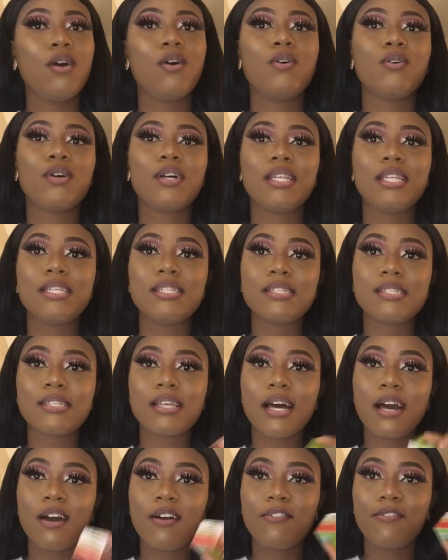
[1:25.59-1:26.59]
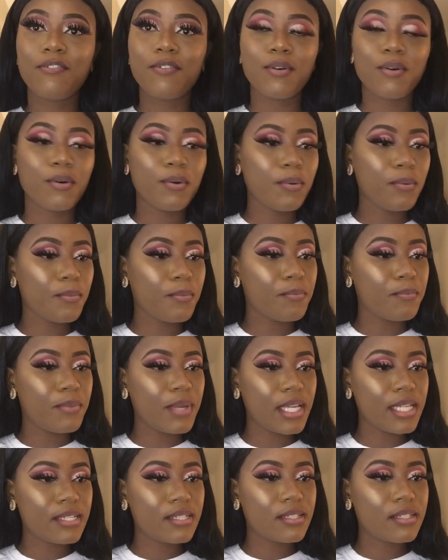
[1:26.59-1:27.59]
or cleanser for
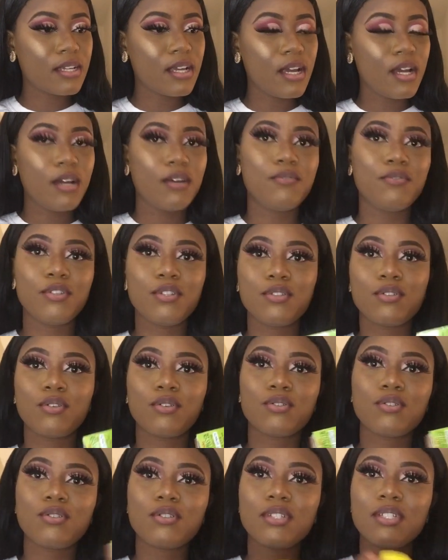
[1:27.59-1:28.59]
best results.